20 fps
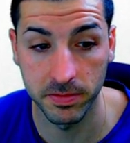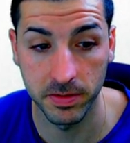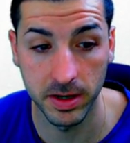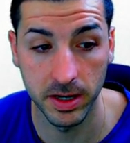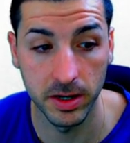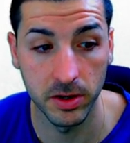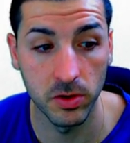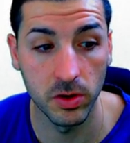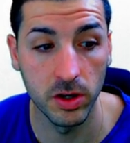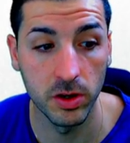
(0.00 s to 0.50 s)

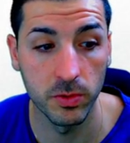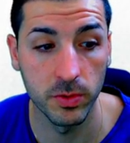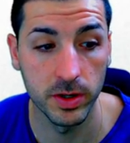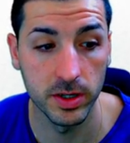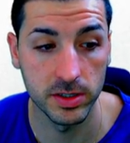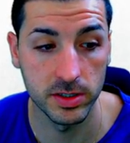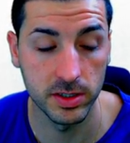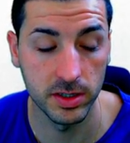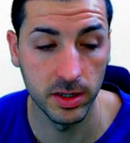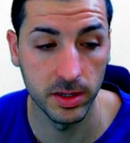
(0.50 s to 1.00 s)
I only want to
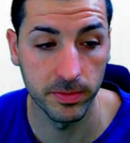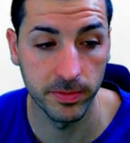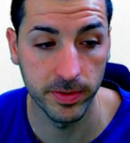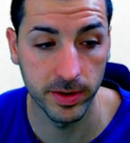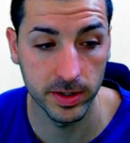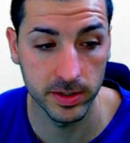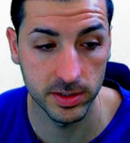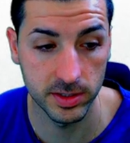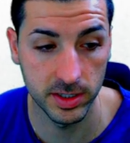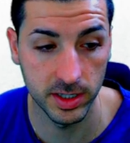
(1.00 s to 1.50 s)
see the
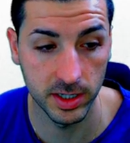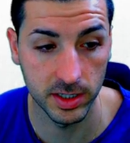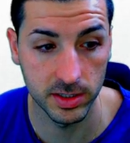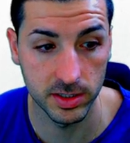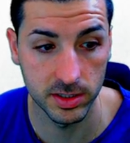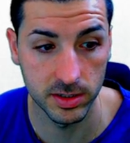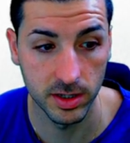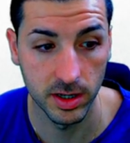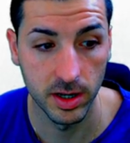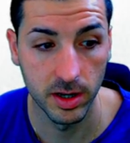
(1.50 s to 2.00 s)
first
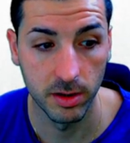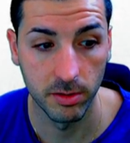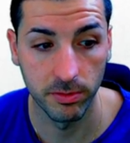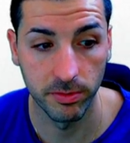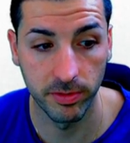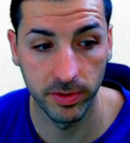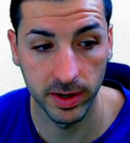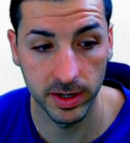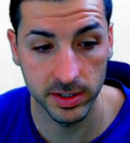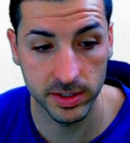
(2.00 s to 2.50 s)
6
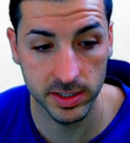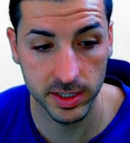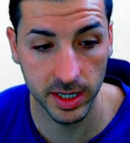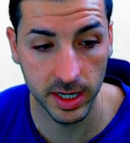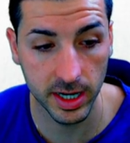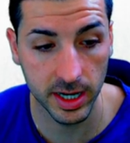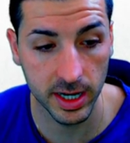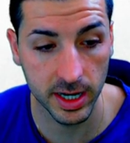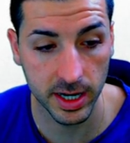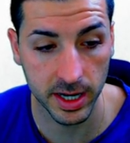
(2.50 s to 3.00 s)
fields
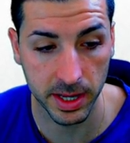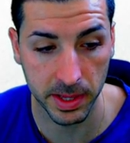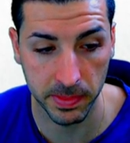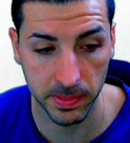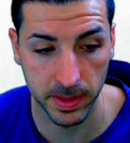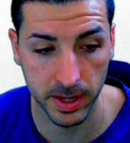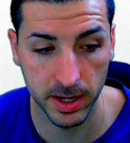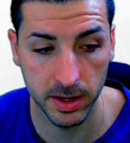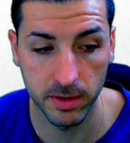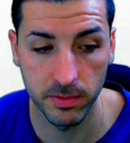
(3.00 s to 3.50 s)
here and
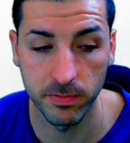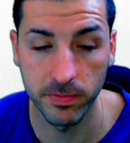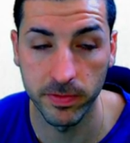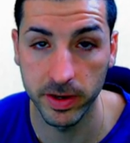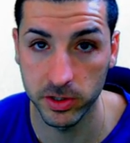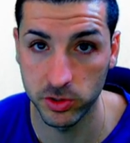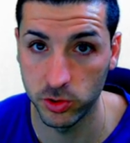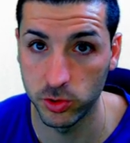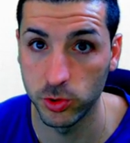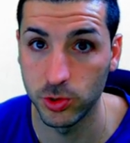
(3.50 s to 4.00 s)
then
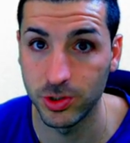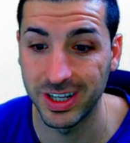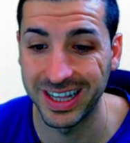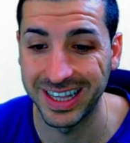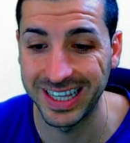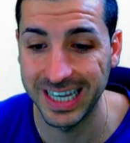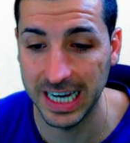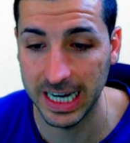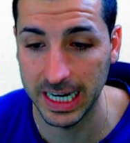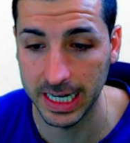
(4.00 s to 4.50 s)
versus
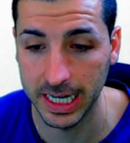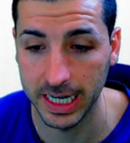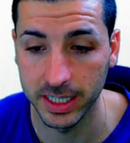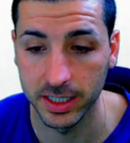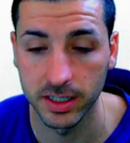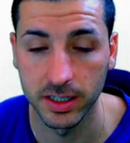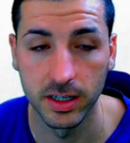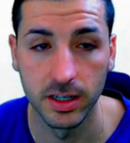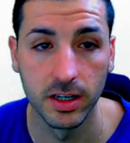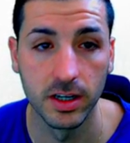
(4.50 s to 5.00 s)
target.
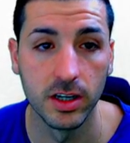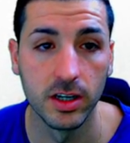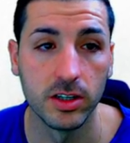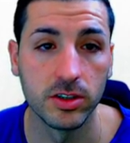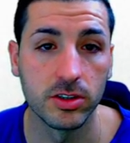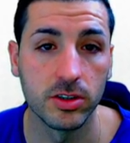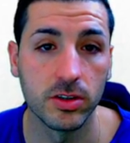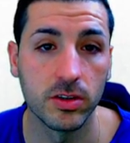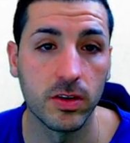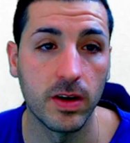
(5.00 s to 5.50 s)

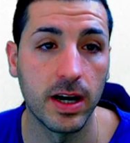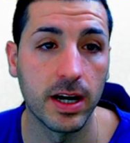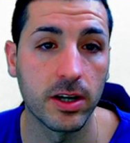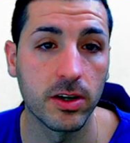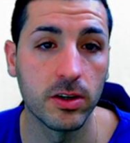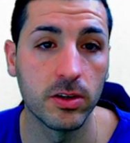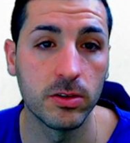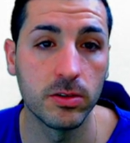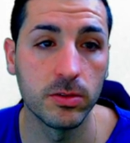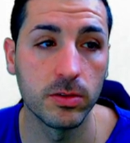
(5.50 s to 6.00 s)
So I
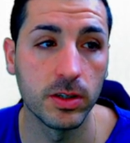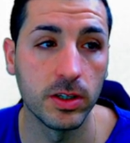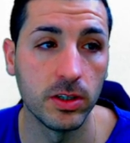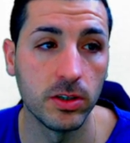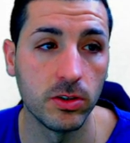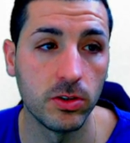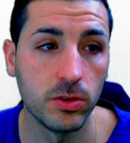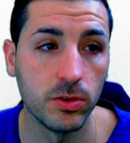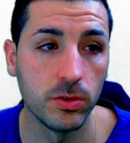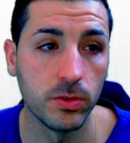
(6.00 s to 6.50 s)
go
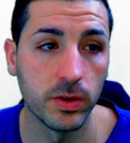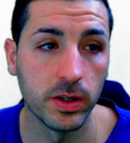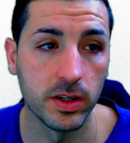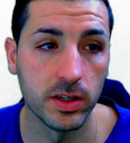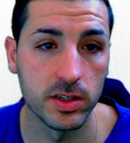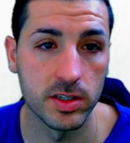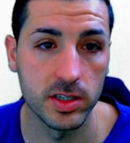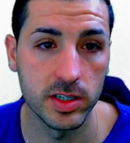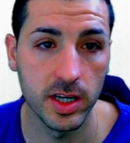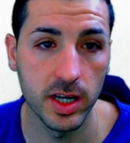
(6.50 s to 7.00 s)
into
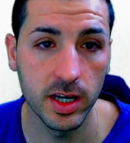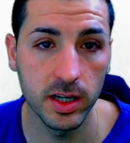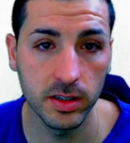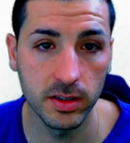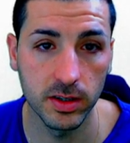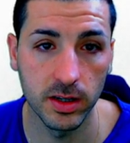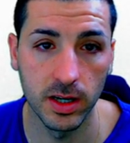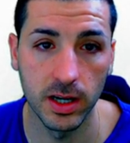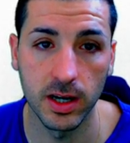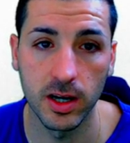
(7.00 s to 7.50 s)
Insert
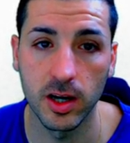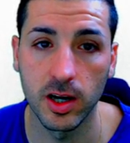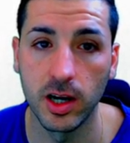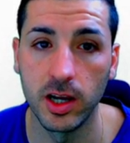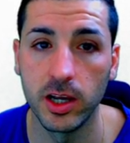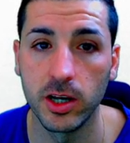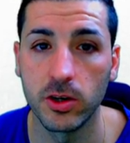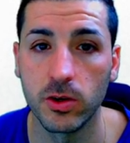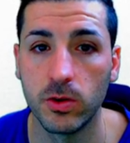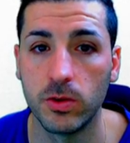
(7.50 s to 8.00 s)
and I
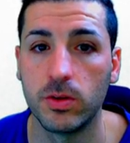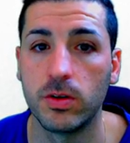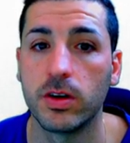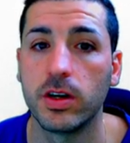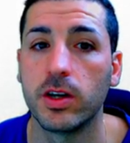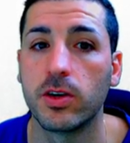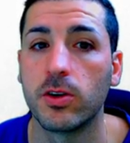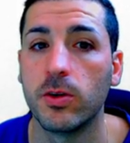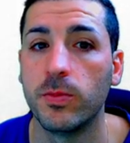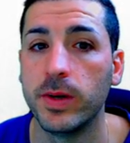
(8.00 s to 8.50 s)
click on
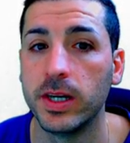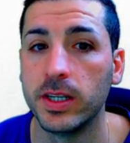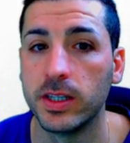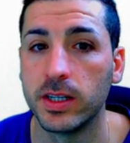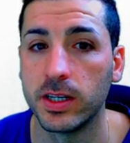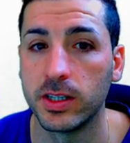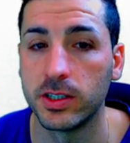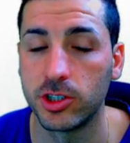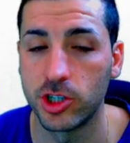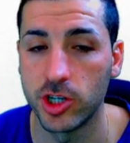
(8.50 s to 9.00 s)

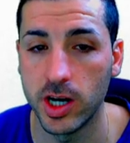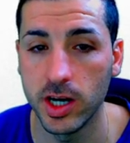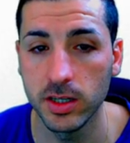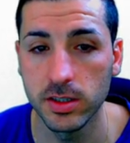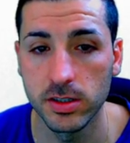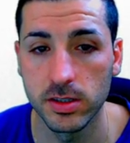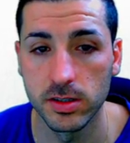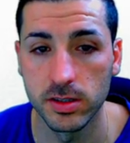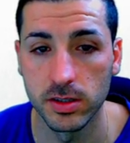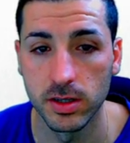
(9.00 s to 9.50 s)
Recommended
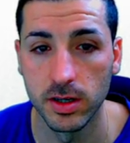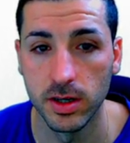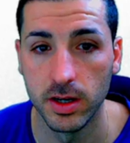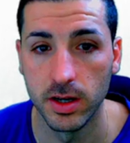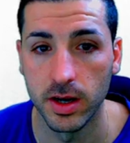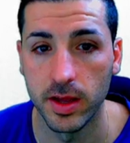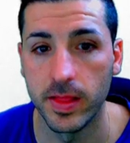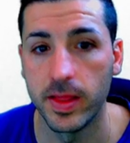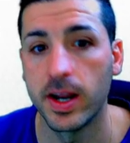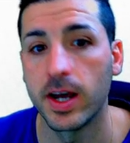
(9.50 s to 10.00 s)
Charts.
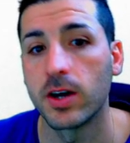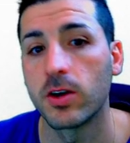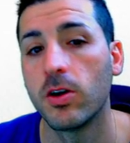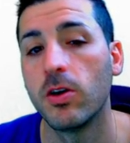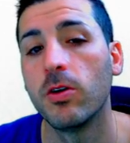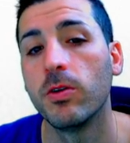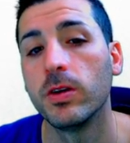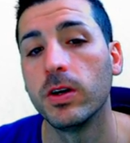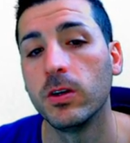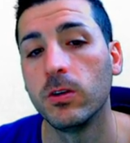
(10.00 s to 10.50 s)
Then I
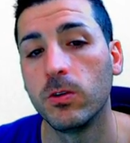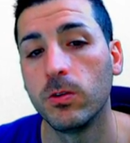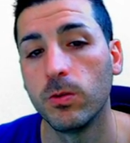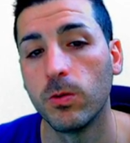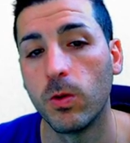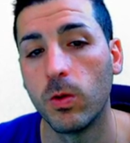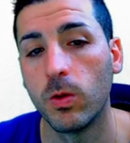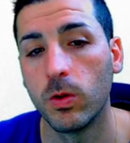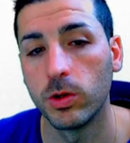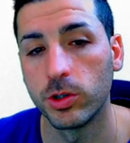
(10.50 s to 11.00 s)
go into
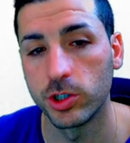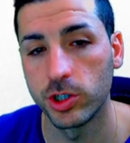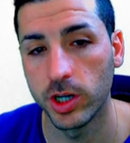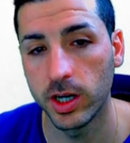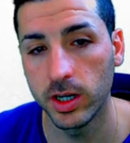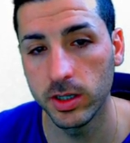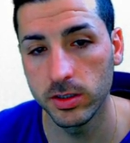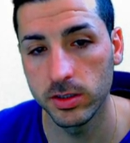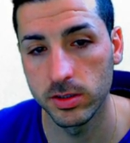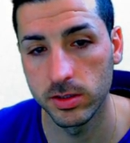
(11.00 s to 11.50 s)
All
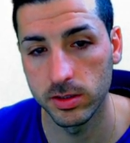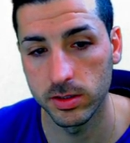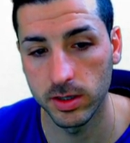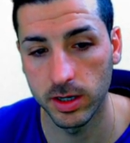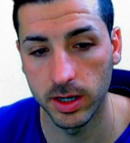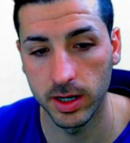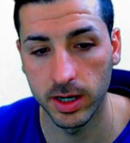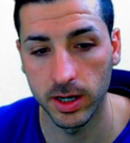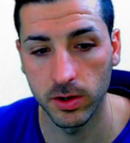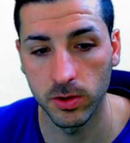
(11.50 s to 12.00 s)
Charts
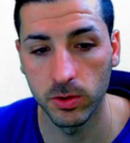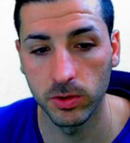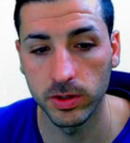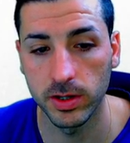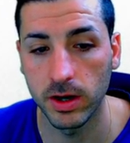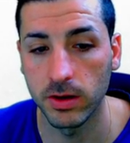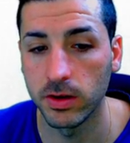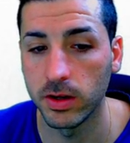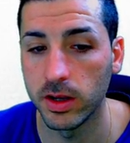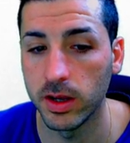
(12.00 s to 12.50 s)
and I go
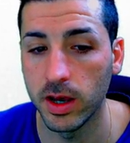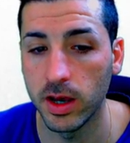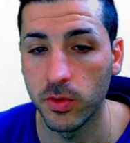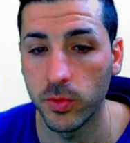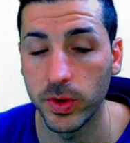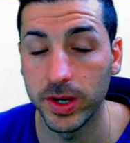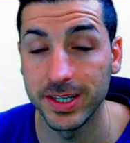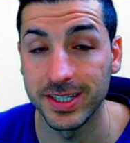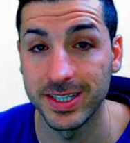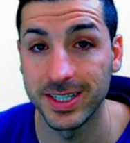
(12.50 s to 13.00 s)
down here
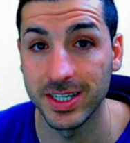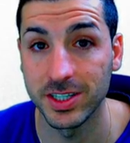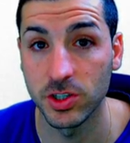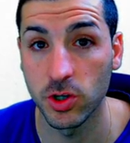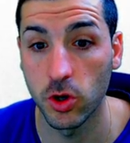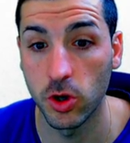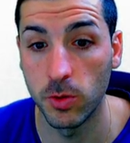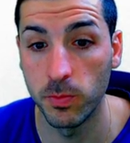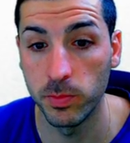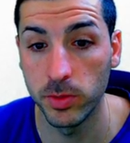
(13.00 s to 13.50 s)
where it says
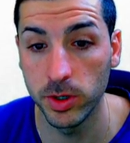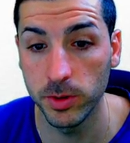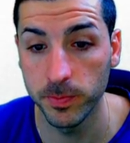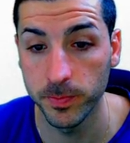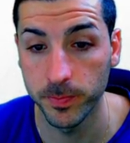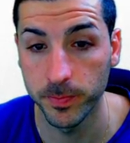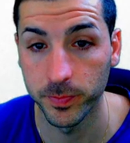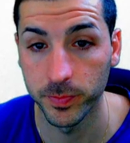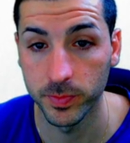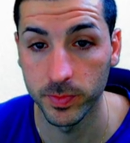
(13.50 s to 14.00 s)
Combo.
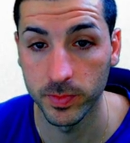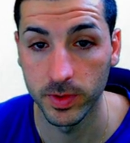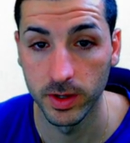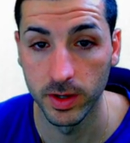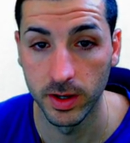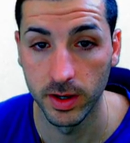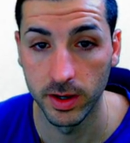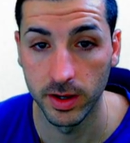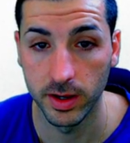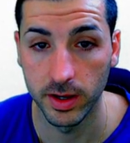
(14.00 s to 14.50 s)

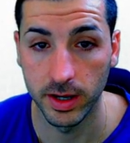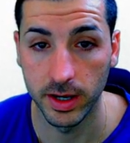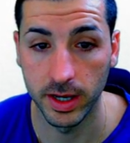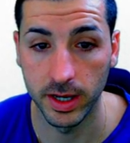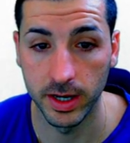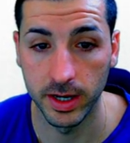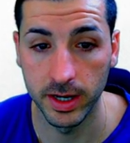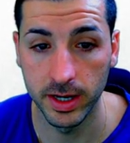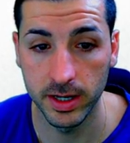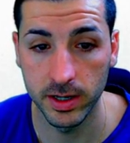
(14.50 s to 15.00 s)

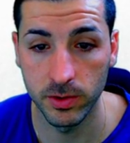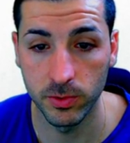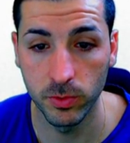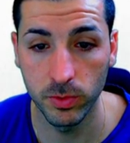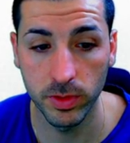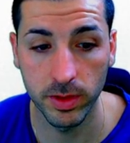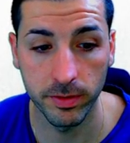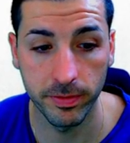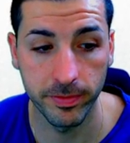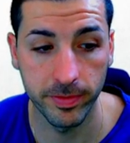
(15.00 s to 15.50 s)
And now
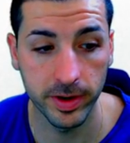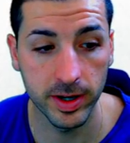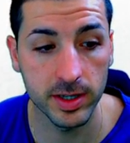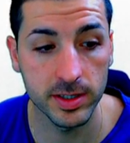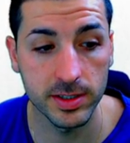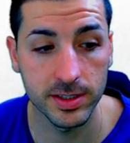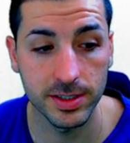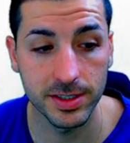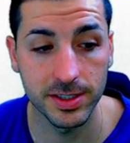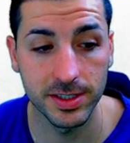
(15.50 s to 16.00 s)
the
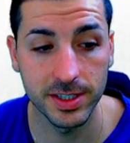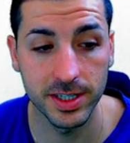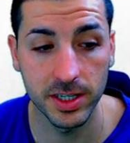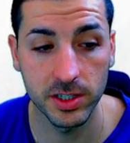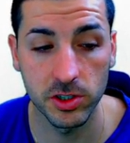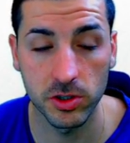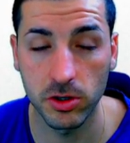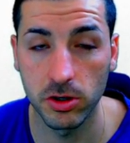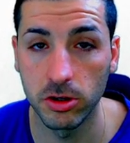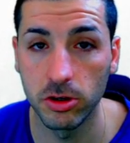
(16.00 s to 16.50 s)
first 6
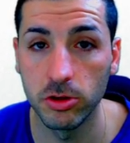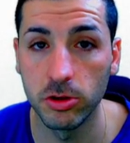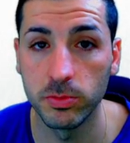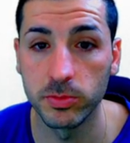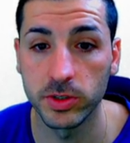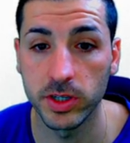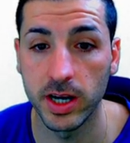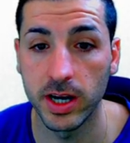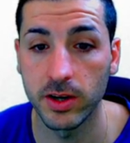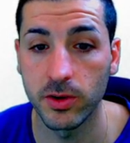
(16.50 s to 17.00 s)

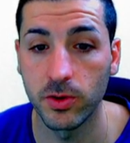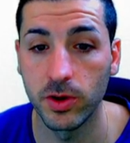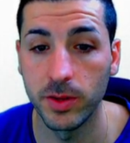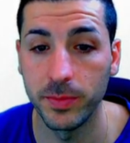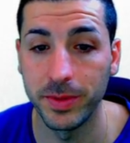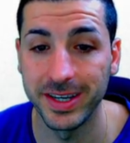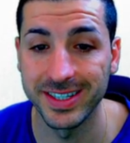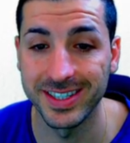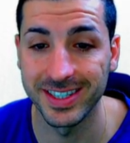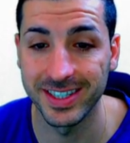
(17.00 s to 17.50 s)
columns are going to
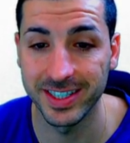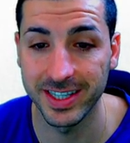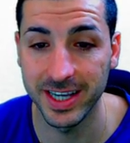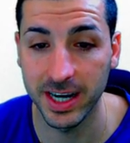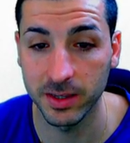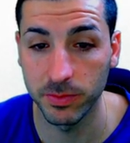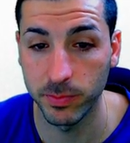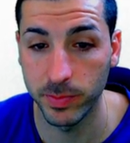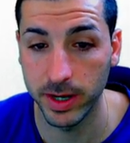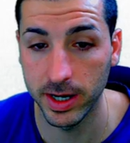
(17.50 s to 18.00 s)
be
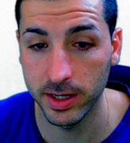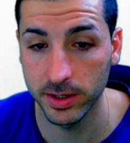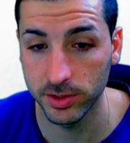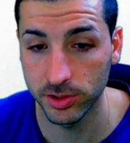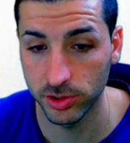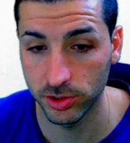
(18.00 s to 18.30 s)
stacked bars.